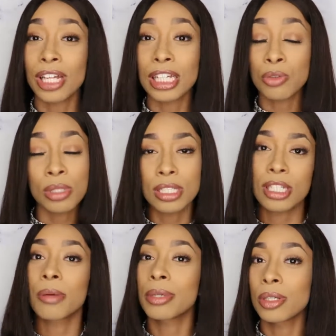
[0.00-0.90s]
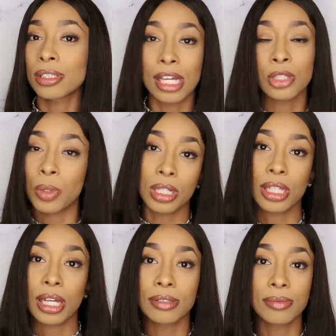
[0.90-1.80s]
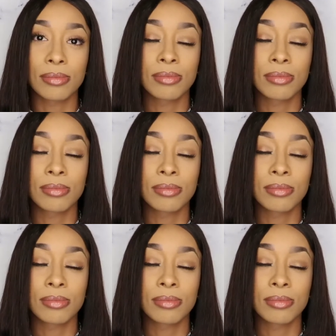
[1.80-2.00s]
Like, you didn't tell me that you wanted that.